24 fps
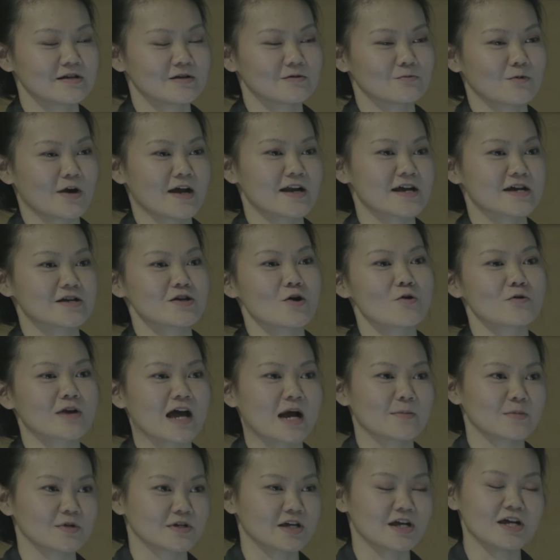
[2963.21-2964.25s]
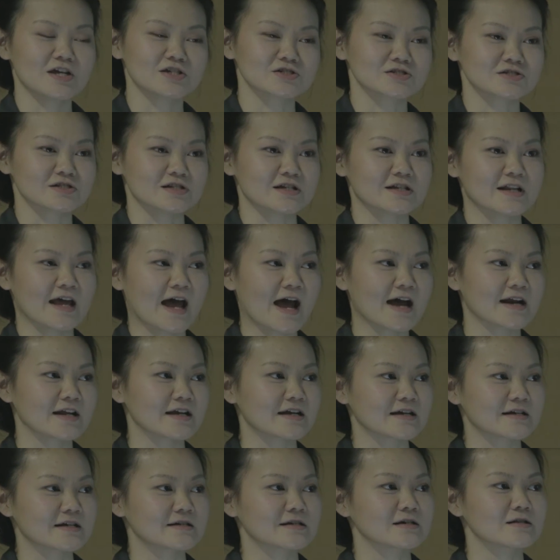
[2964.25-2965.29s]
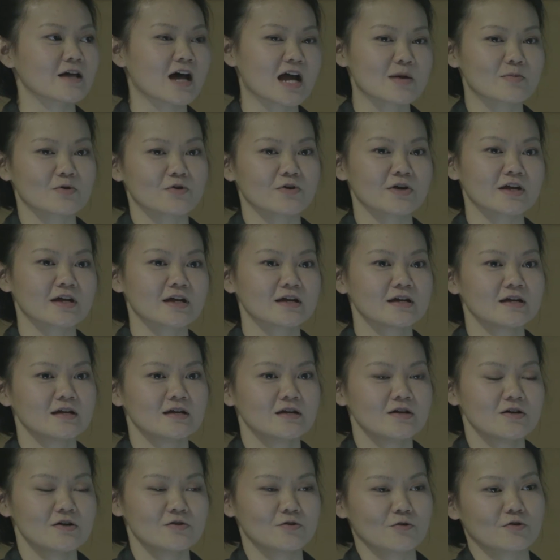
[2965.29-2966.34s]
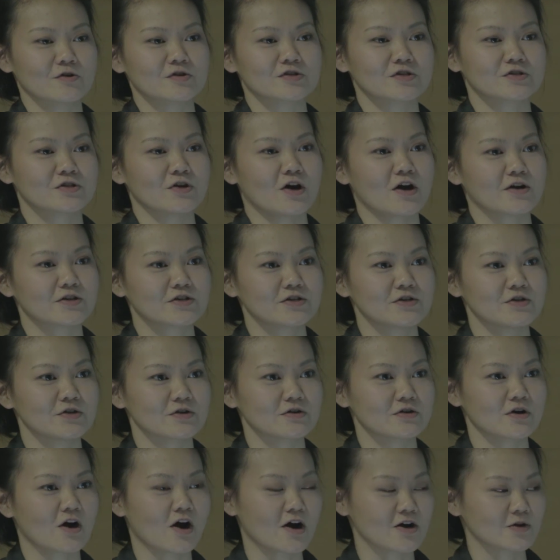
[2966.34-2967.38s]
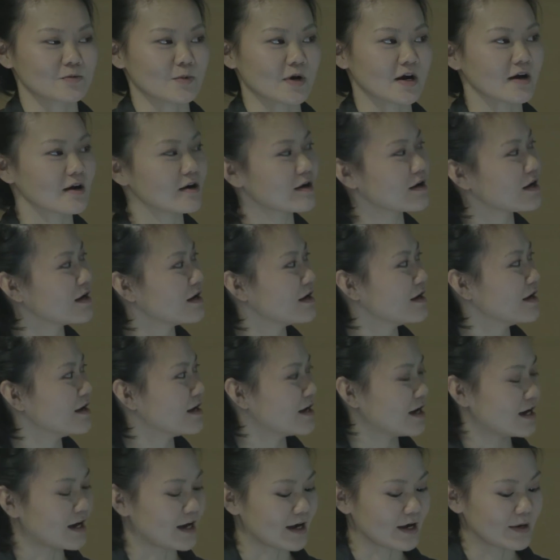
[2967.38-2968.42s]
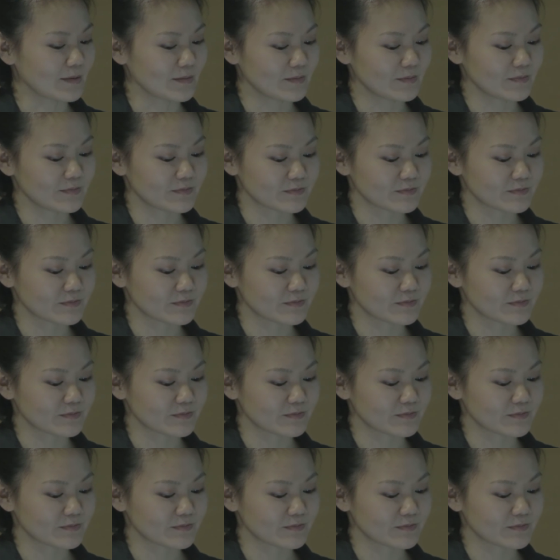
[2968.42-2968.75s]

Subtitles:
writing a node application and adding it in a library in order to talk to your hardware. But